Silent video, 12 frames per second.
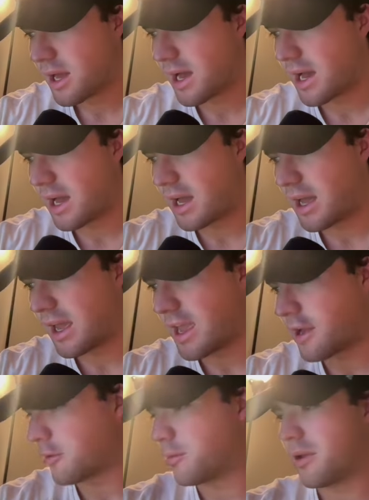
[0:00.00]

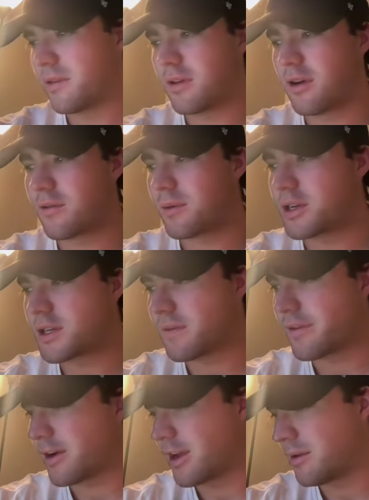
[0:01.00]
800-plus yards rushing
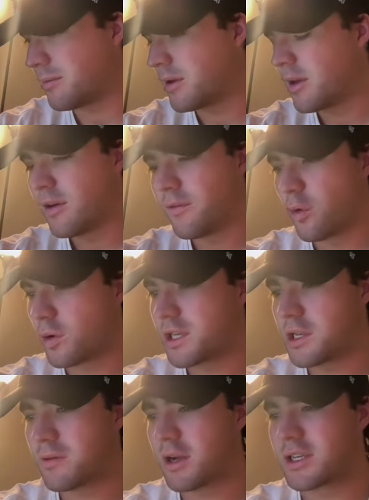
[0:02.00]
for him,
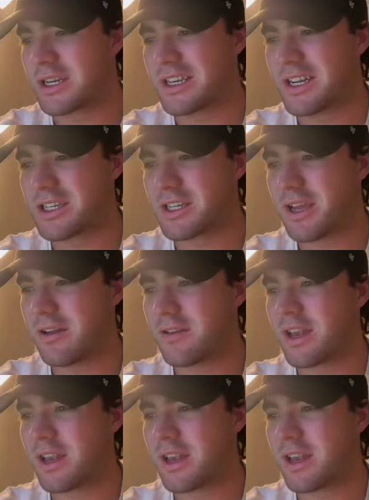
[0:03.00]
14 rushing touchdowns.